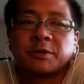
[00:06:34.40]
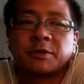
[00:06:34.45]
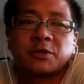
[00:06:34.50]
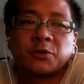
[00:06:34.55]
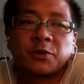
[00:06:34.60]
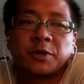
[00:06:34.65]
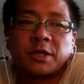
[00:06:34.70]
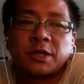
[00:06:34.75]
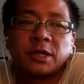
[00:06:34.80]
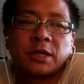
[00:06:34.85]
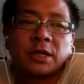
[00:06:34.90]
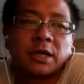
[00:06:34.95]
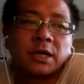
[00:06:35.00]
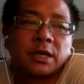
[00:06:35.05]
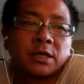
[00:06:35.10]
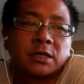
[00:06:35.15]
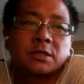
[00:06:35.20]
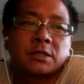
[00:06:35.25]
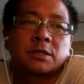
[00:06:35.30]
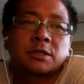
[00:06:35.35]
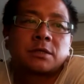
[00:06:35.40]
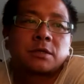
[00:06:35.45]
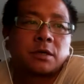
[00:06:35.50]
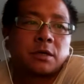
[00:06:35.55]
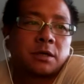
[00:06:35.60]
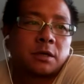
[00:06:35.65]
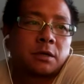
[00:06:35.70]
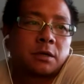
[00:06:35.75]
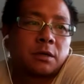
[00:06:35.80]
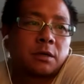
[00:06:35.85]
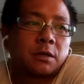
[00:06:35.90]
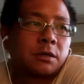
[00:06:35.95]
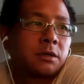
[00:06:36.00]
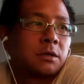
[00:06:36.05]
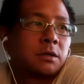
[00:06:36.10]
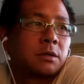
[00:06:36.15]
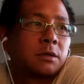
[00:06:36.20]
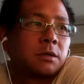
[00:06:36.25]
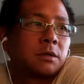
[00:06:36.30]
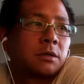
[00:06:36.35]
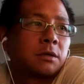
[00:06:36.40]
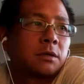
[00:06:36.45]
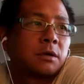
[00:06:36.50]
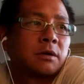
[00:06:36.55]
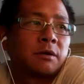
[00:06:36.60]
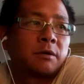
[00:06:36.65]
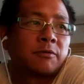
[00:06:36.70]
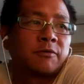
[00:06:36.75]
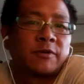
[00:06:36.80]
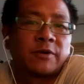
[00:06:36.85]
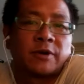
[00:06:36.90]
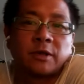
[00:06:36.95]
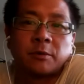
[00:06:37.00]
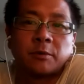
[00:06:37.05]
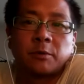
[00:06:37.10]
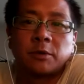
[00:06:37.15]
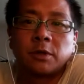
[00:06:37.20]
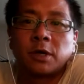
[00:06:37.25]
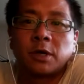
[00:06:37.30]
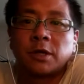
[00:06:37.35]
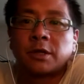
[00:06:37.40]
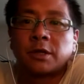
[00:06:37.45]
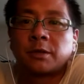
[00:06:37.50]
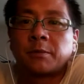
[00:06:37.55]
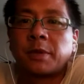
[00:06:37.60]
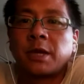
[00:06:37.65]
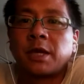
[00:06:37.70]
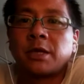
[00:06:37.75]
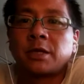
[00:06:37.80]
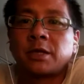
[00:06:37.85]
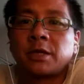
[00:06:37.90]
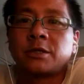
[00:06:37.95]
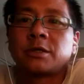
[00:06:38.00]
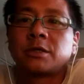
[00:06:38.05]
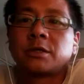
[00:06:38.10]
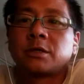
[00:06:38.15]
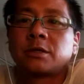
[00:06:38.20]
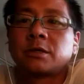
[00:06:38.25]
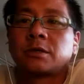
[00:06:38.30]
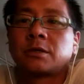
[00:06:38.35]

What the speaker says: between the links available on the page?